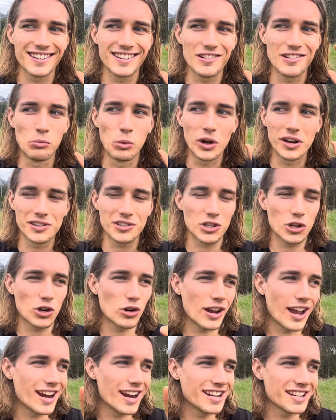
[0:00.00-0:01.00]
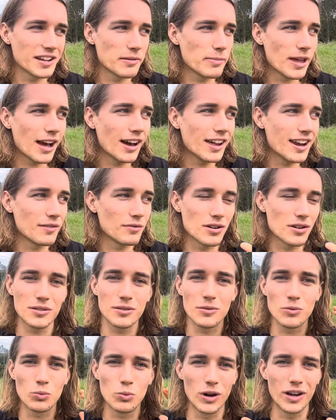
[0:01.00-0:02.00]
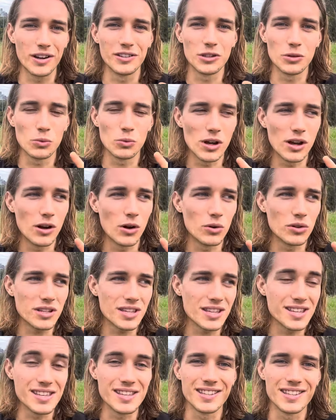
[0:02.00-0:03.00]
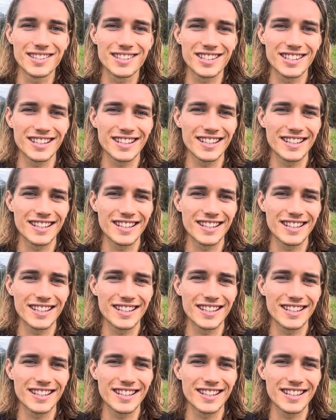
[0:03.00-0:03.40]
what it's creating about everyone in the world is